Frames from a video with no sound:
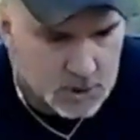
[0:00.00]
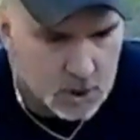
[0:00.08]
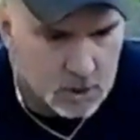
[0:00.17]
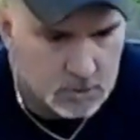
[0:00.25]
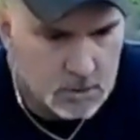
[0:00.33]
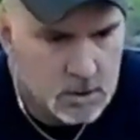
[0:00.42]

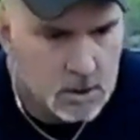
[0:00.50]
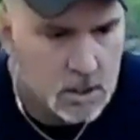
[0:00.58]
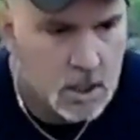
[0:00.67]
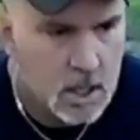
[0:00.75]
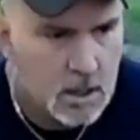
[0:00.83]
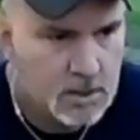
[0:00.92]
So,
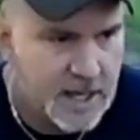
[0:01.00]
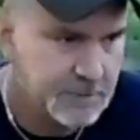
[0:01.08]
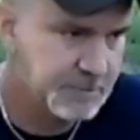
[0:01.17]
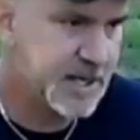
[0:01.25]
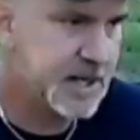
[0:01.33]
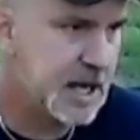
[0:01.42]

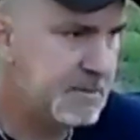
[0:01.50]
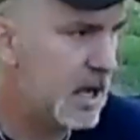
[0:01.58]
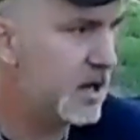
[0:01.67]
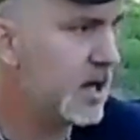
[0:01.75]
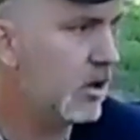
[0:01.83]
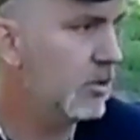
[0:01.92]
like me, I'm
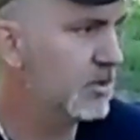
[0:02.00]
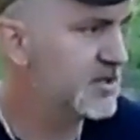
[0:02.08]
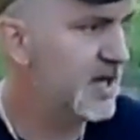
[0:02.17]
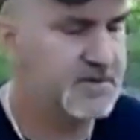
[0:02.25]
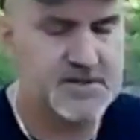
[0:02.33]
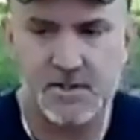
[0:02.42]
out here
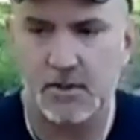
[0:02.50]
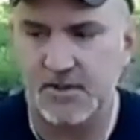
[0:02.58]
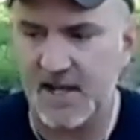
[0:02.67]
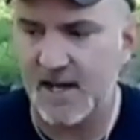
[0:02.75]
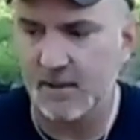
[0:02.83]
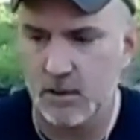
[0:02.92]
almost every
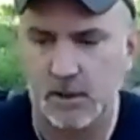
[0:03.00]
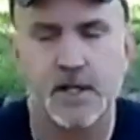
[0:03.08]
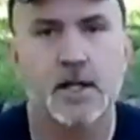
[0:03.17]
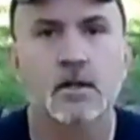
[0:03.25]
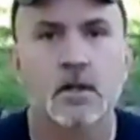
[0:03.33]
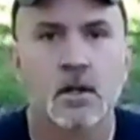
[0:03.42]
single day
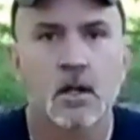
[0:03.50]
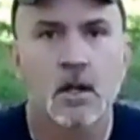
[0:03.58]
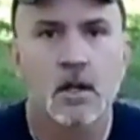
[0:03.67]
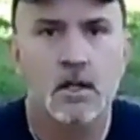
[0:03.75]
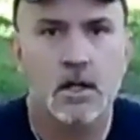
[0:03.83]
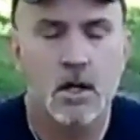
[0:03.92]
looking,
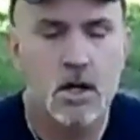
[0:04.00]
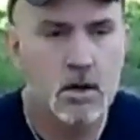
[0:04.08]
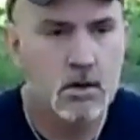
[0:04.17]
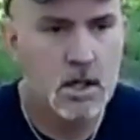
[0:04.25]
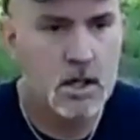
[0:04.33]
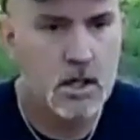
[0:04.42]

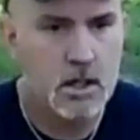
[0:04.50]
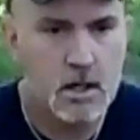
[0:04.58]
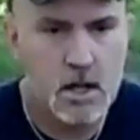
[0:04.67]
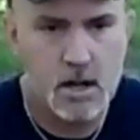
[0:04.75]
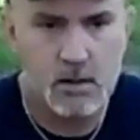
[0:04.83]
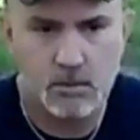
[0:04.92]

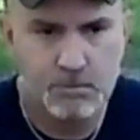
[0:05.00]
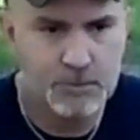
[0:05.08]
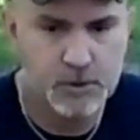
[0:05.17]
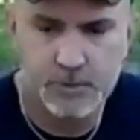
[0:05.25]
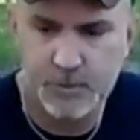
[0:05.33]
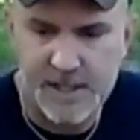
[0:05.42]

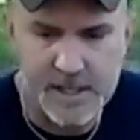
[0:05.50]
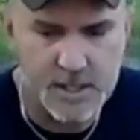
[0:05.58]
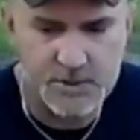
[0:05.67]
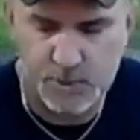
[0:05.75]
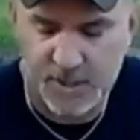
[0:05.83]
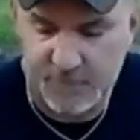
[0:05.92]
pulling
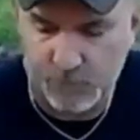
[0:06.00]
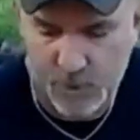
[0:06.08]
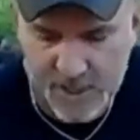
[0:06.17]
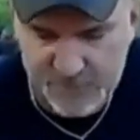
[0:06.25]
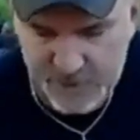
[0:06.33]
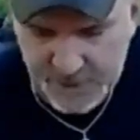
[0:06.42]
weeds,
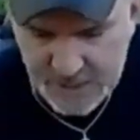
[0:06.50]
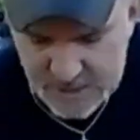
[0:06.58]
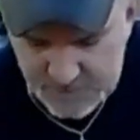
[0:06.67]
whatever the